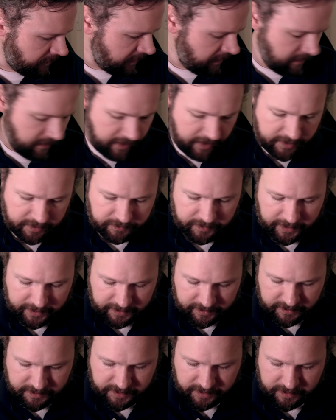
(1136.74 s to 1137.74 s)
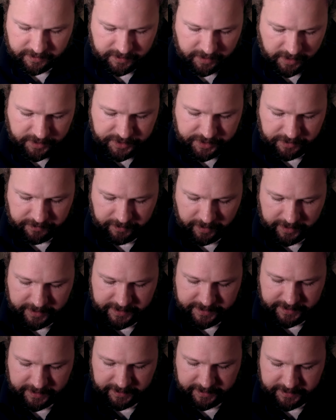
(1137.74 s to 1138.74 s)
kind of like Don Giovanni
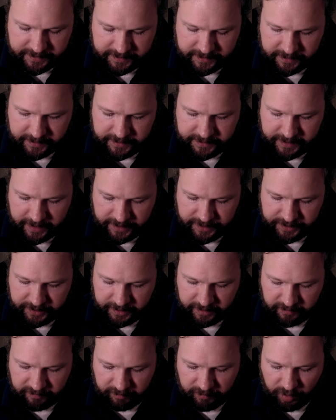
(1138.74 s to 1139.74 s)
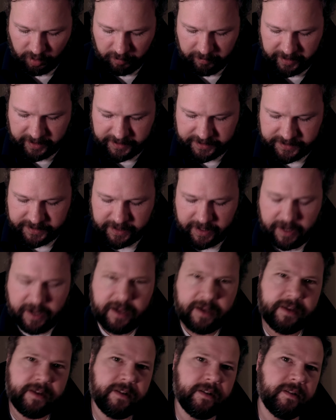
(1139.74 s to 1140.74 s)
is like a succession of moments,
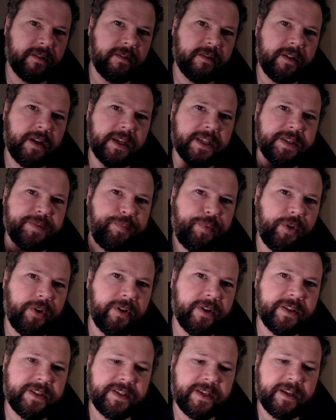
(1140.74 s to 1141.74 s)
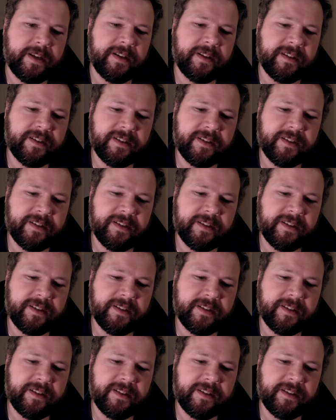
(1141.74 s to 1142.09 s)
you know, experiencing